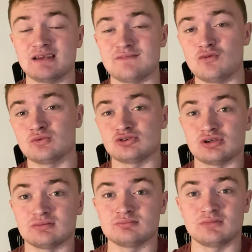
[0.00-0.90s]
because not
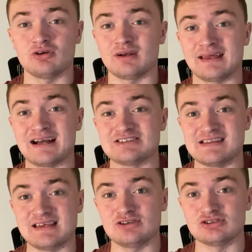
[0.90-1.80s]
going to catch the
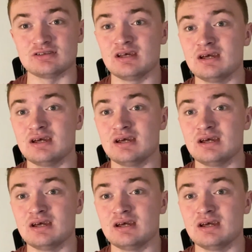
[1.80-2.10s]
attention.